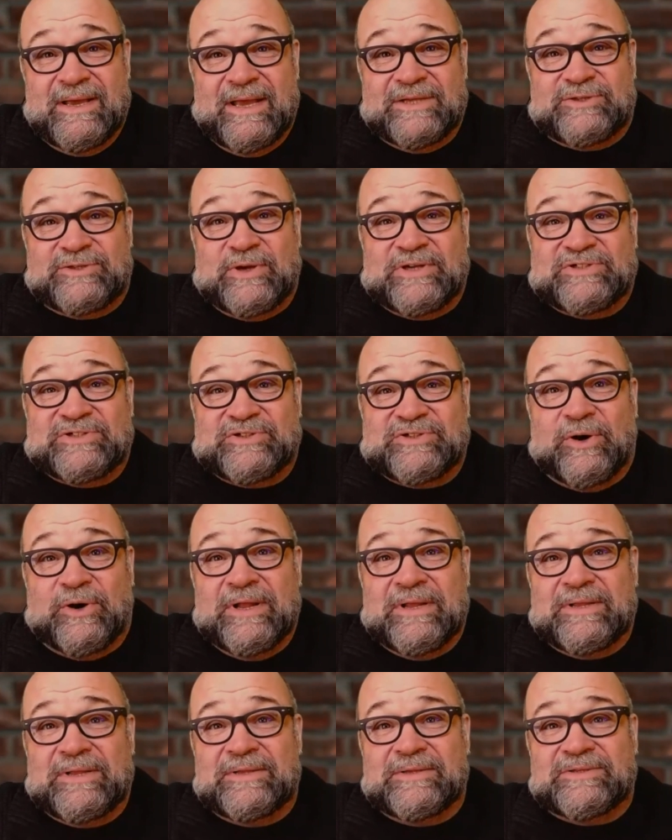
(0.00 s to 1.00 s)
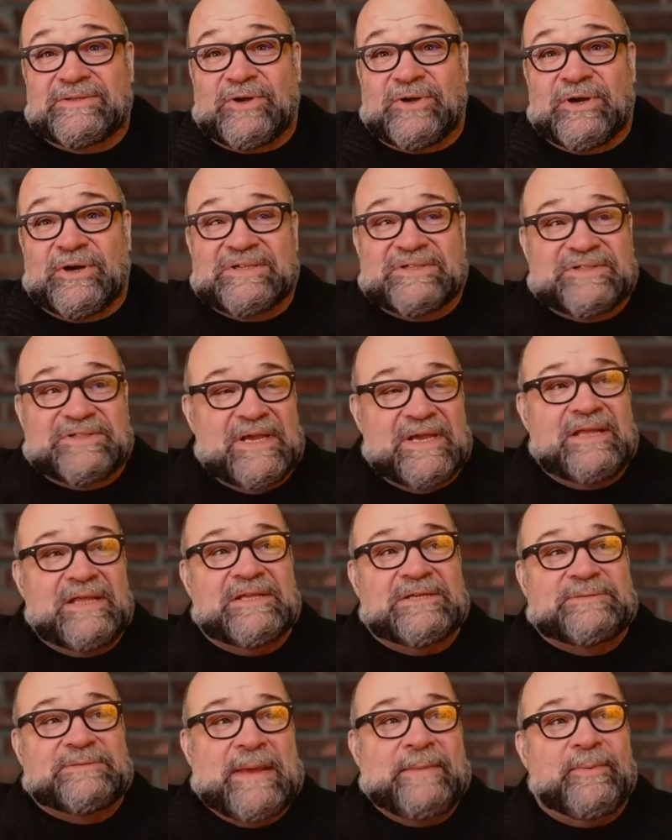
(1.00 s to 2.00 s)
And so I started seeing
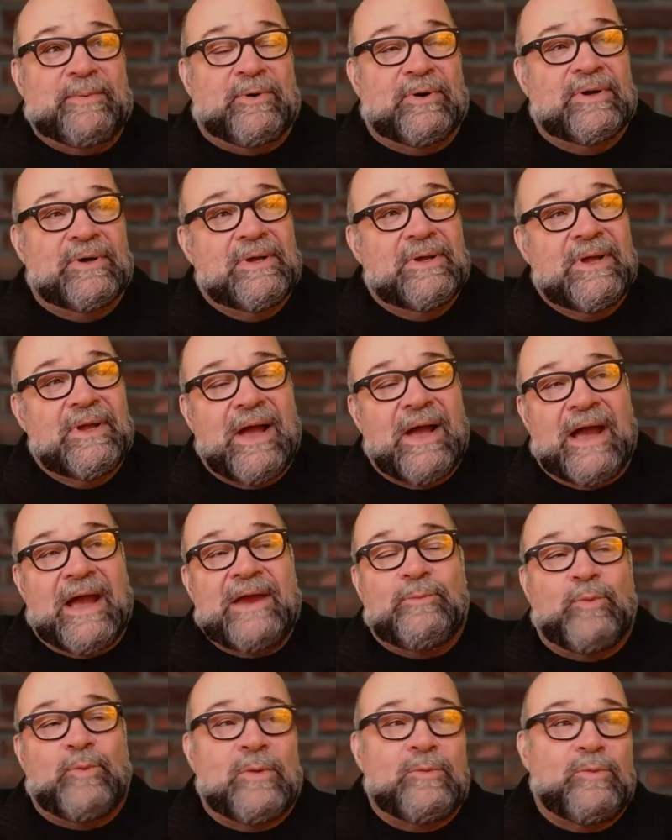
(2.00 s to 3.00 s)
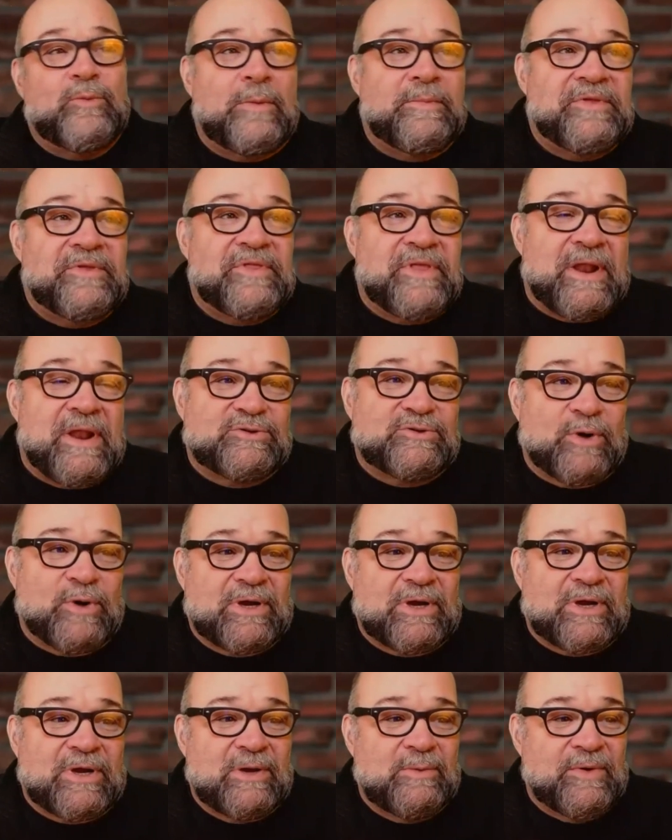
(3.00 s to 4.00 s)
these people. I had one woman that I was
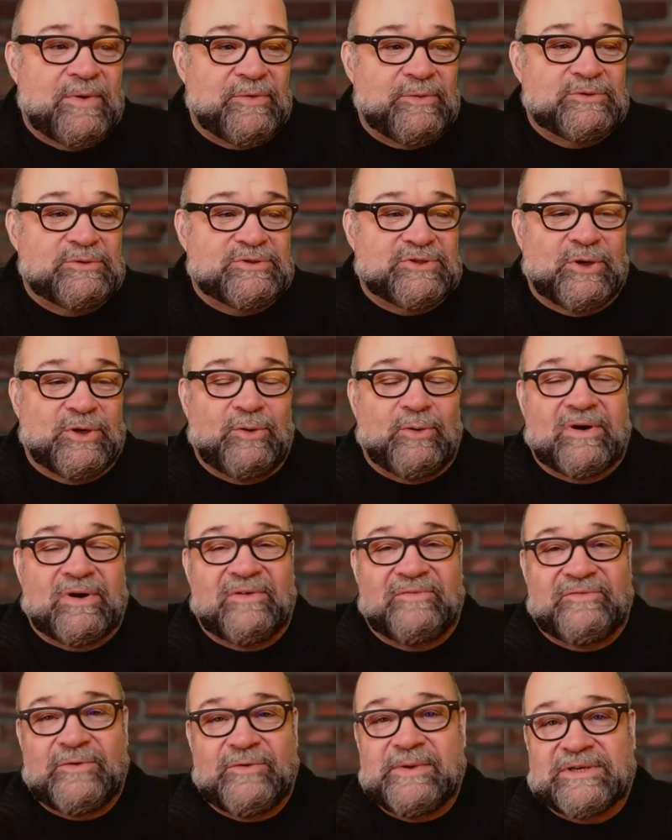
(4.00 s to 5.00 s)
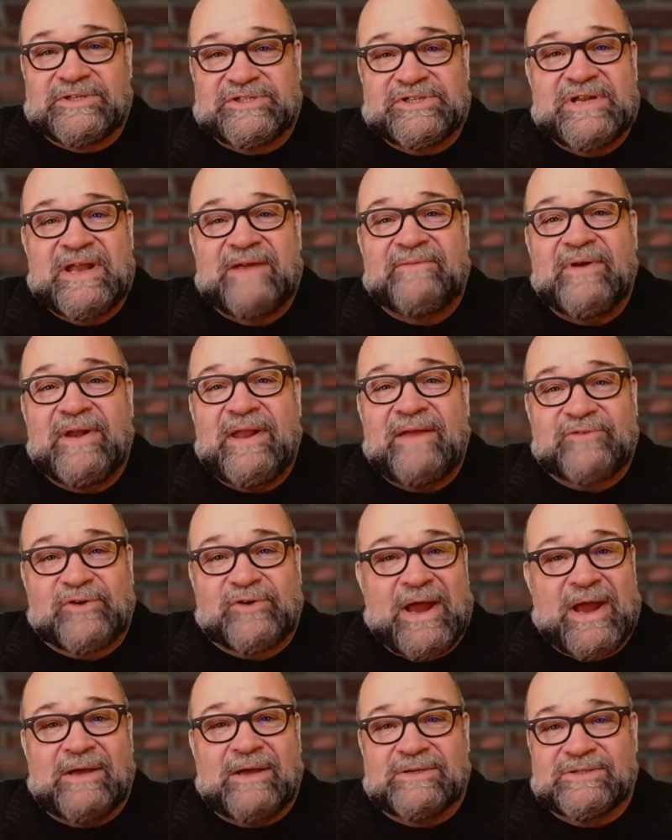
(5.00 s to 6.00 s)
working with who was agoraphobic. She never left her
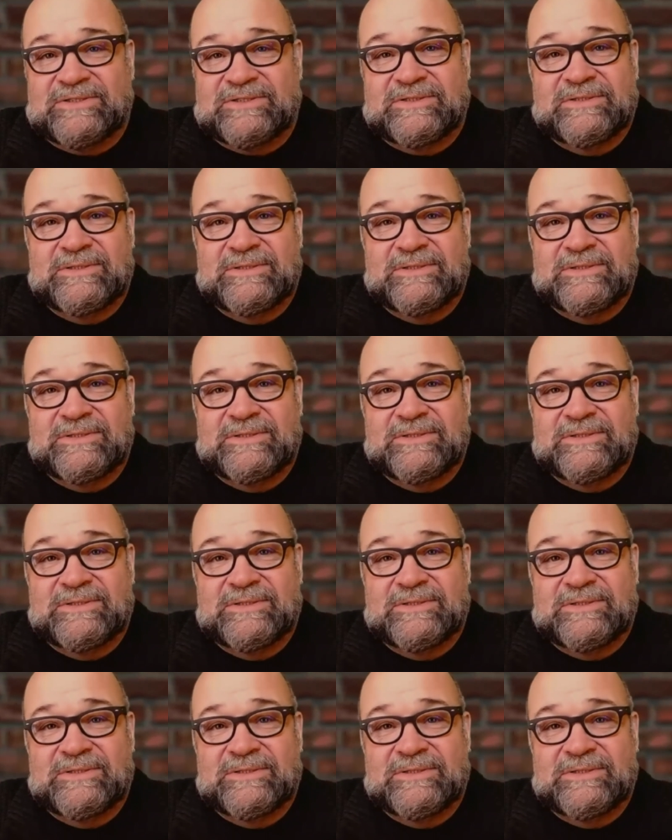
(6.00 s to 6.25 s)
house.